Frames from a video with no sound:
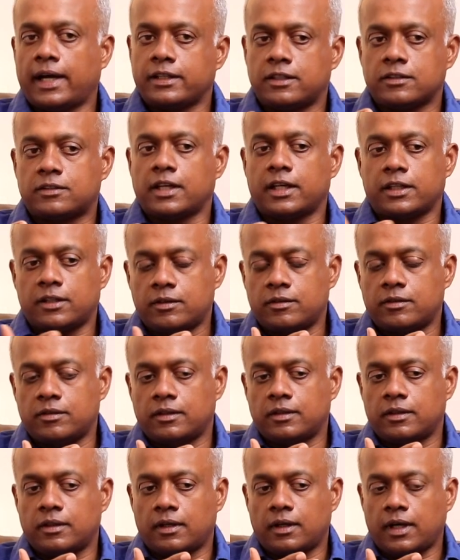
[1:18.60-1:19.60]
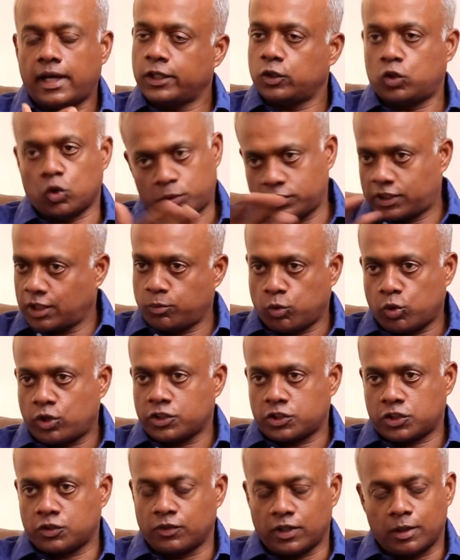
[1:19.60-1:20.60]
I decided I'll go with
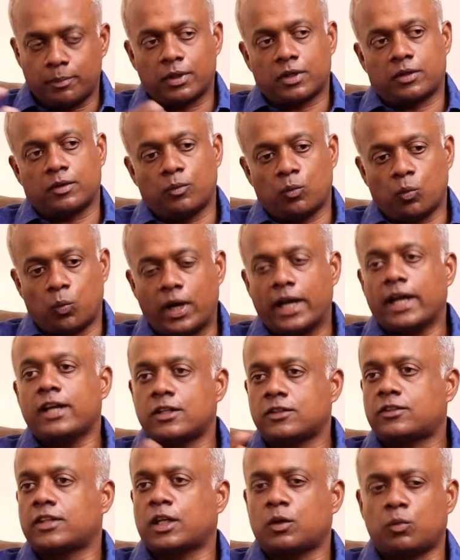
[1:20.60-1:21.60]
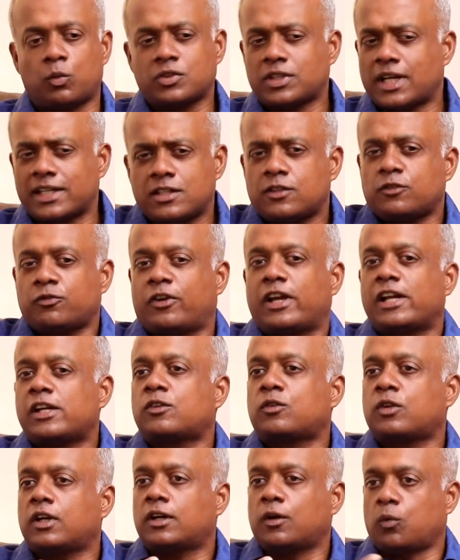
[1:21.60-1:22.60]
Darbuka Siva, but why I decided was I just
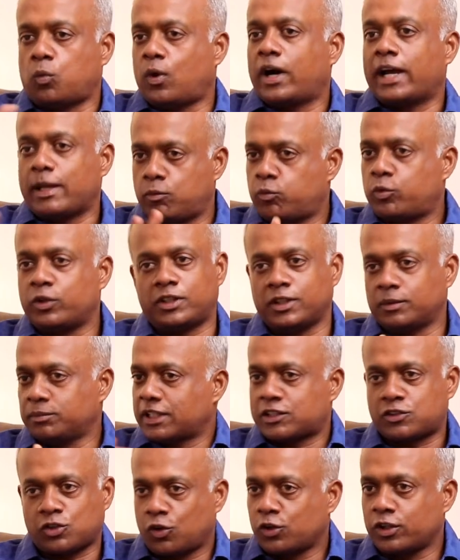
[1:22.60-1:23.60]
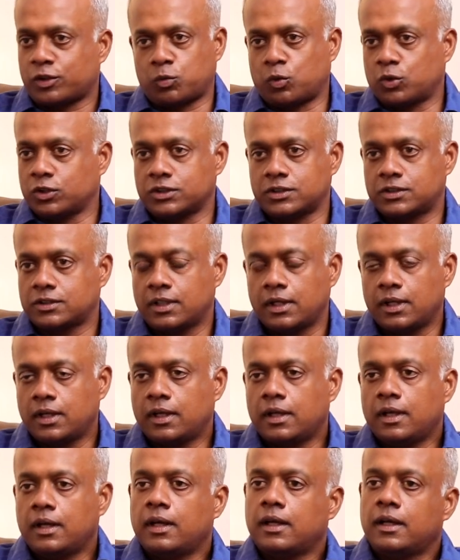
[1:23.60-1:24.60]
felt a vibe with him, that's all it was.
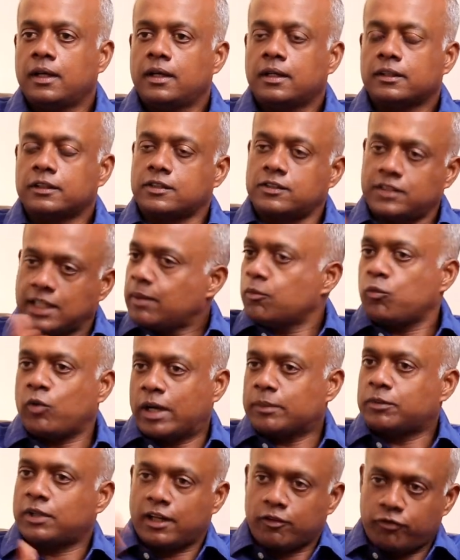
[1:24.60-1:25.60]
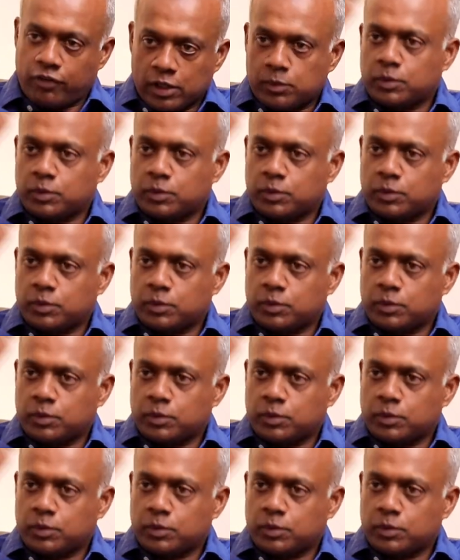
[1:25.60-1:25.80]
The same vibe that I